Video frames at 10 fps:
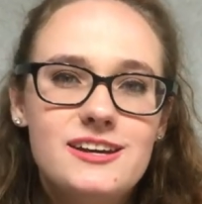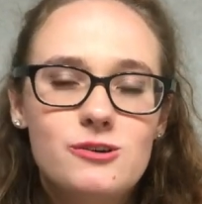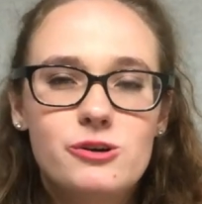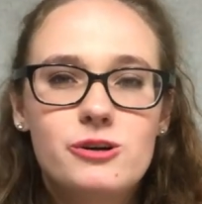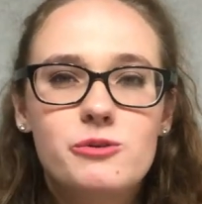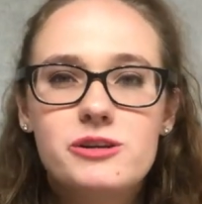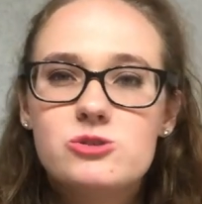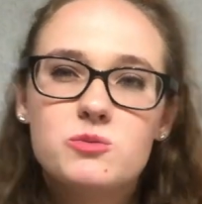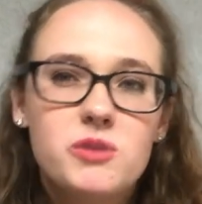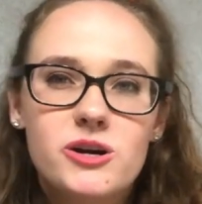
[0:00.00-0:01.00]
Or going
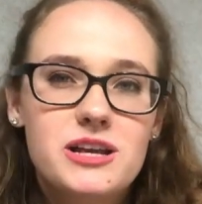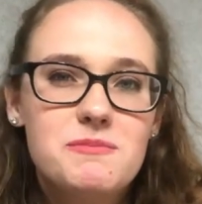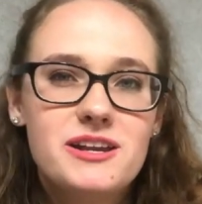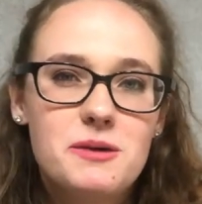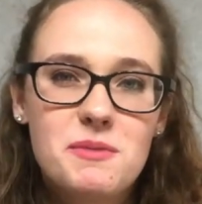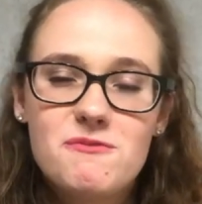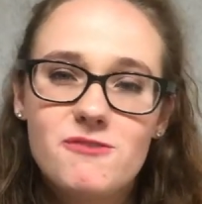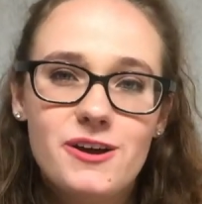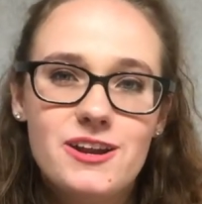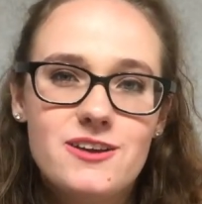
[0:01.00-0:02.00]
to a party may not be
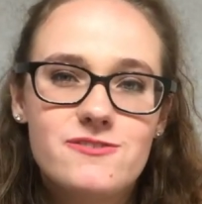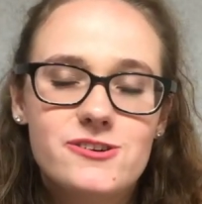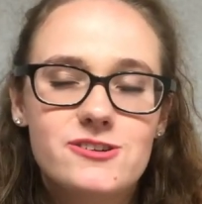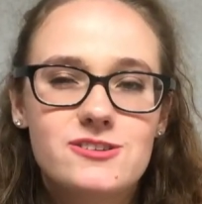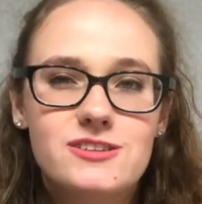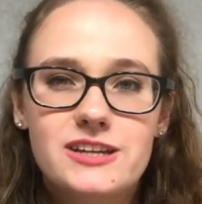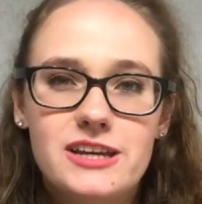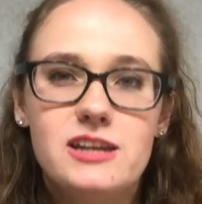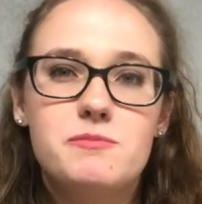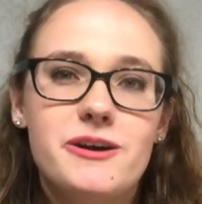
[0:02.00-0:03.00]
fun if you're
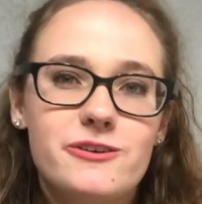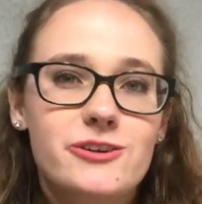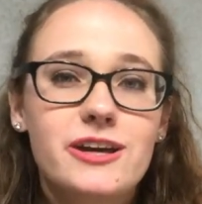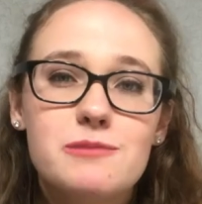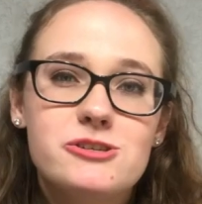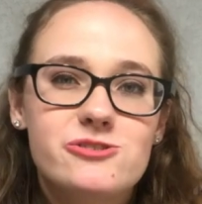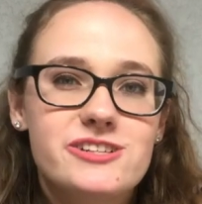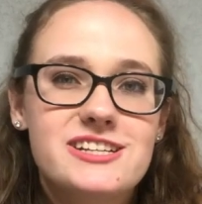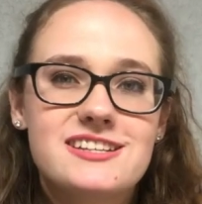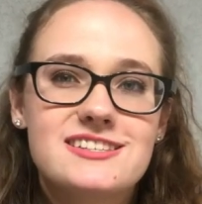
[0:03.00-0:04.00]
thinking about your
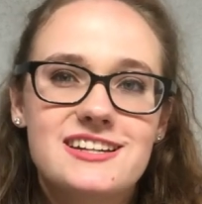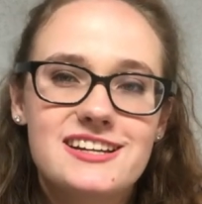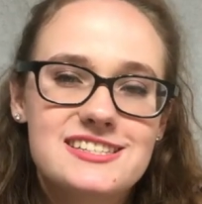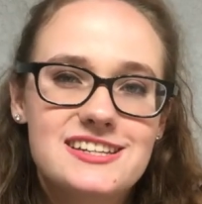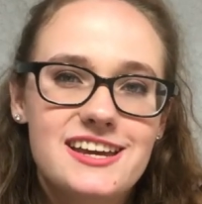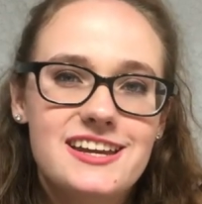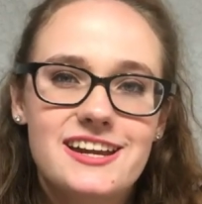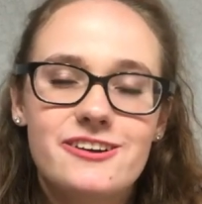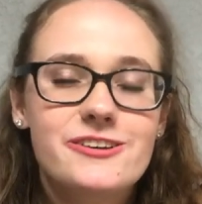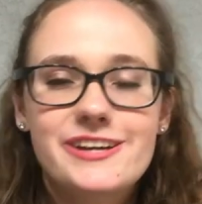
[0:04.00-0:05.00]
chemistry test the next day and
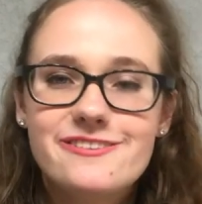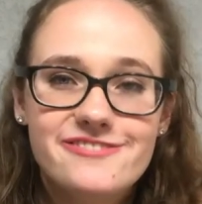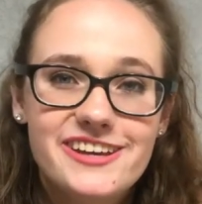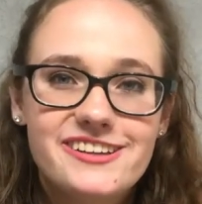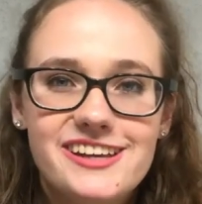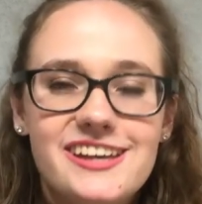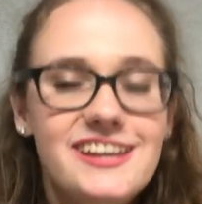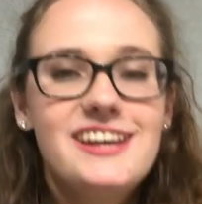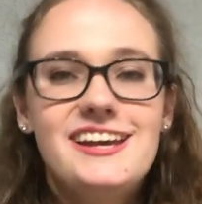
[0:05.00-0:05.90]
how you're going to fail it,